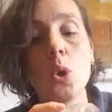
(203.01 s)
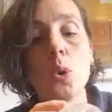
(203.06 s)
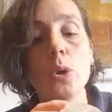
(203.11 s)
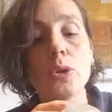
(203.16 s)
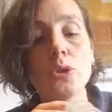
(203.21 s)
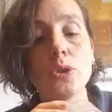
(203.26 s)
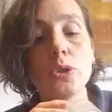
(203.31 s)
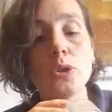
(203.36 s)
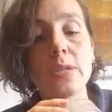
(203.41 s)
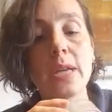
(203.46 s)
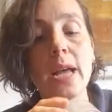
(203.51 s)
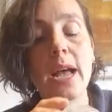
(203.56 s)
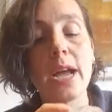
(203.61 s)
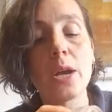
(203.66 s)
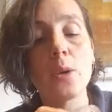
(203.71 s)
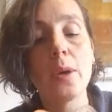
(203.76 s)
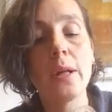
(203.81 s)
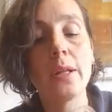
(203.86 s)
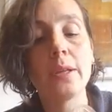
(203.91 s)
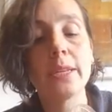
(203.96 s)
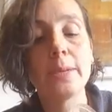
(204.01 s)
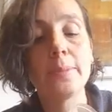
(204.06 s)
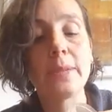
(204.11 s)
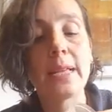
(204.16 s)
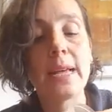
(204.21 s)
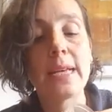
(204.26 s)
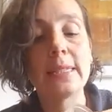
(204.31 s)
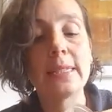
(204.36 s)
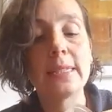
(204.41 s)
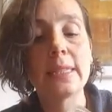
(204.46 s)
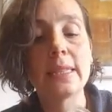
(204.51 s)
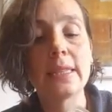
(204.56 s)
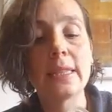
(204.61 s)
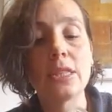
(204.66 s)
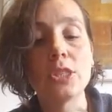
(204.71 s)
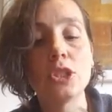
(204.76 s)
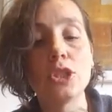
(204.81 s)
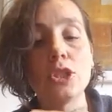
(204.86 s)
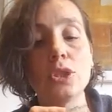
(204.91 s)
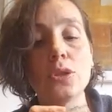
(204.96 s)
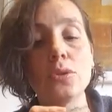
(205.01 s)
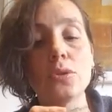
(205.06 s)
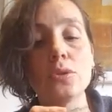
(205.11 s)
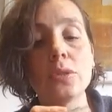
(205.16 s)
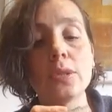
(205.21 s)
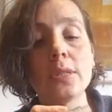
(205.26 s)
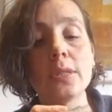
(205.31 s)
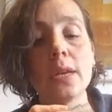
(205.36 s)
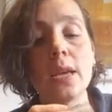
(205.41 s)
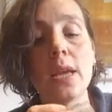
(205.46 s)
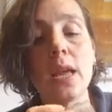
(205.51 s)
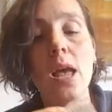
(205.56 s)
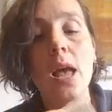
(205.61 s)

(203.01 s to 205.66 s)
or to use a high quality plastic that's used